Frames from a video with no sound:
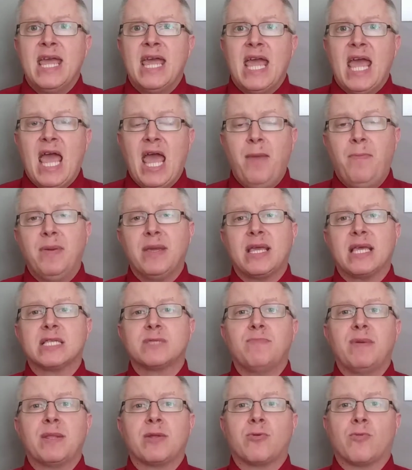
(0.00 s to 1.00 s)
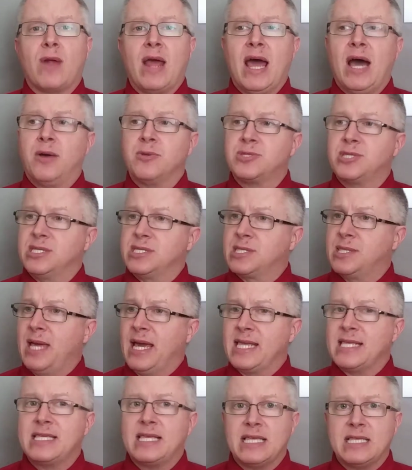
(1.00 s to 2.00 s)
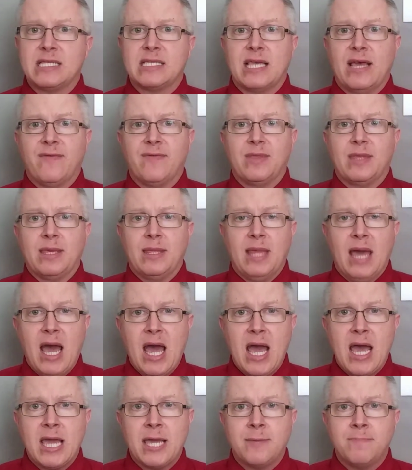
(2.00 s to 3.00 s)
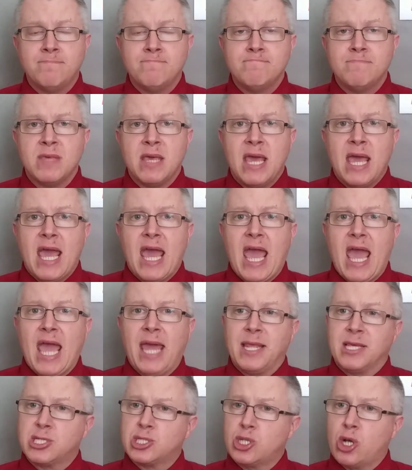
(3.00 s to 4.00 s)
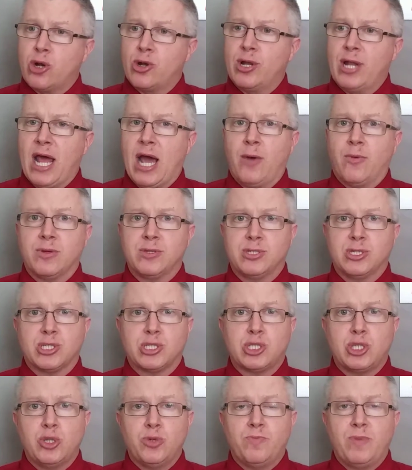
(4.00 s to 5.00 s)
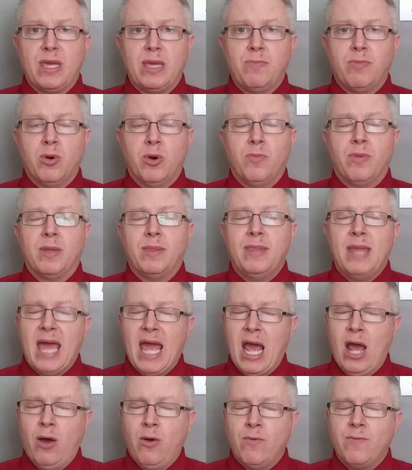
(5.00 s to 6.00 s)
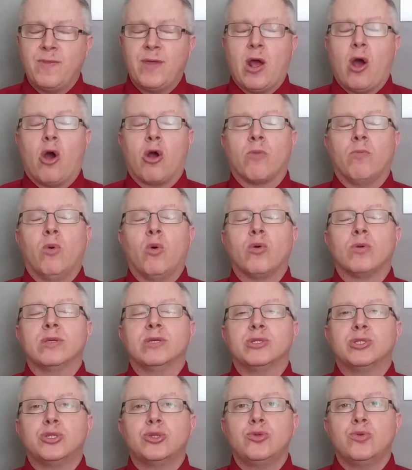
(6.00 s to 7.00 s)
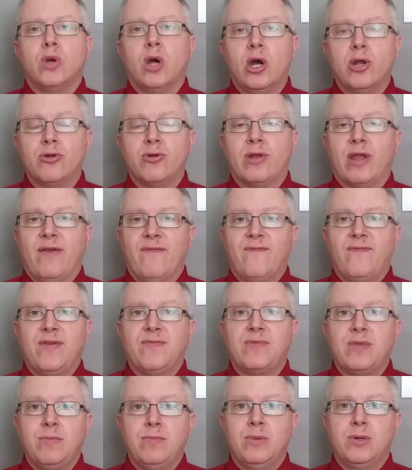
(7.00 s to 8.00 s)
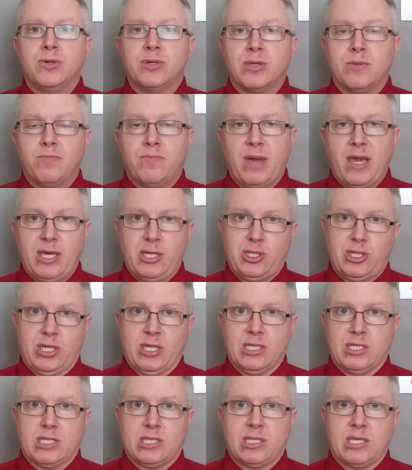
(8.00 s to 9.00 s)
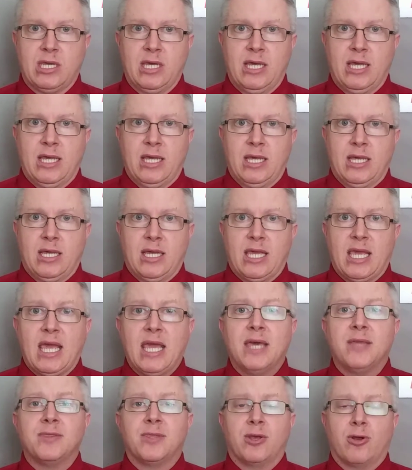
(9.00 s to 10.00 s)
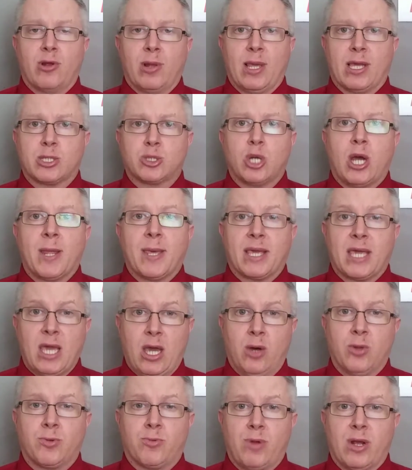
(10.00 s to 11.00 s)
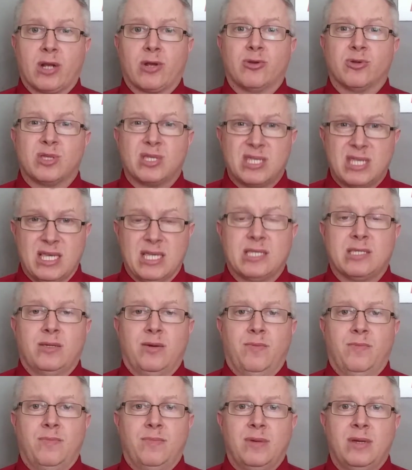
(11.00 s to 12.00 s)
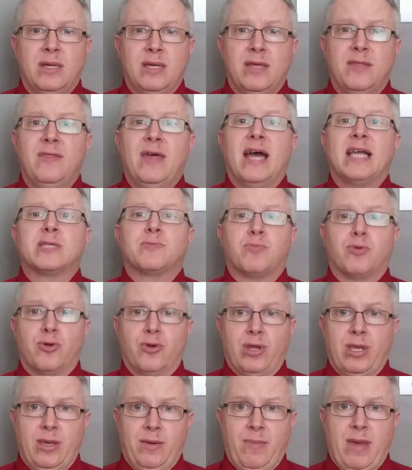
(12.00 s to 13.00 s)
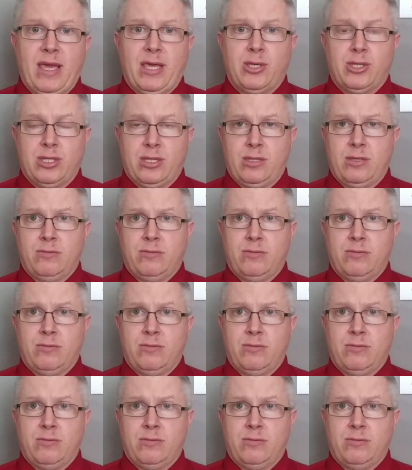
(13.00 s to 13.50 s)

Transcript: EPIC has been around since 1979 and it started out with just 2 people, but now there are more than 250 million patients in their electronic health record system. That's pretty amazing.